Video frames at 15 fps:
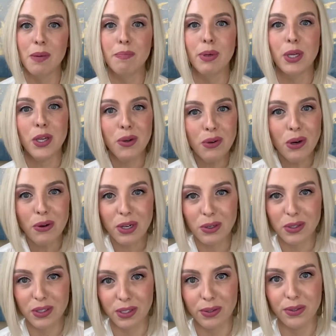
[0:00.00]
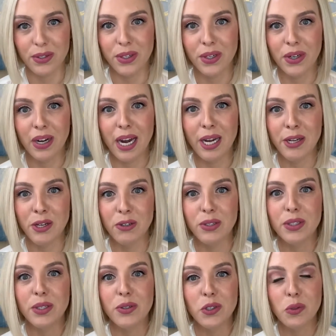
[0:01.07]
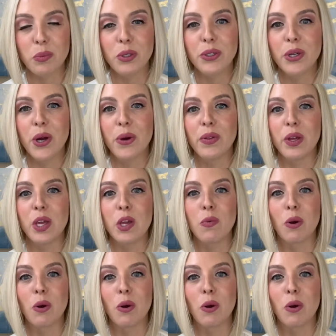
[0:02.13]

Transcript: But you know your sister, and your sister will know that you